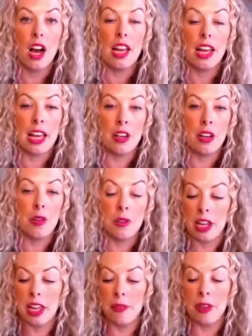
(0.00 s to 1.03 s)
and
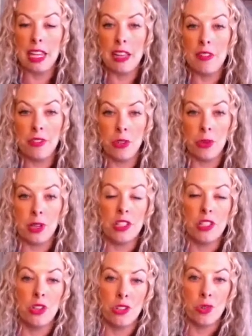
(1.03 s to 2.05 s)
influence
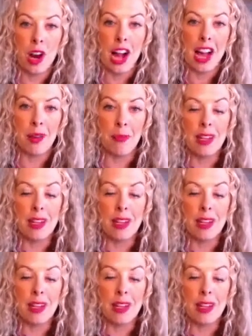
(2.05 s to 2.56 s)
your tribe,